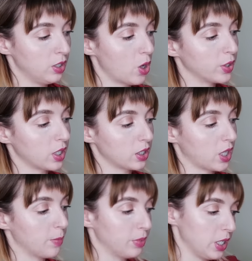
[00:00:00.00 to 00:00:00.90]
knowing that the
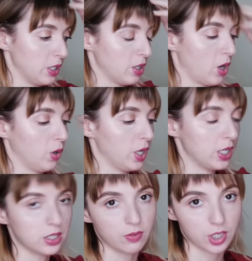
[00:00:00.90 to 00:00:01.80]
company, you know,
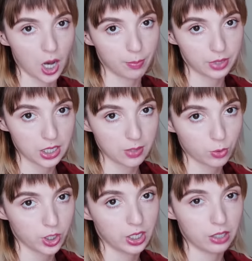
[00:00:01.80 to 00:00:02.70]
isn't even a company
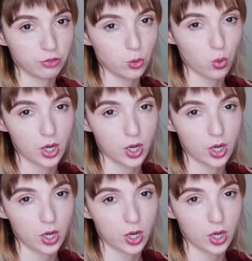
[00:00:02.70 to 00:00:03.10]
anymore, if you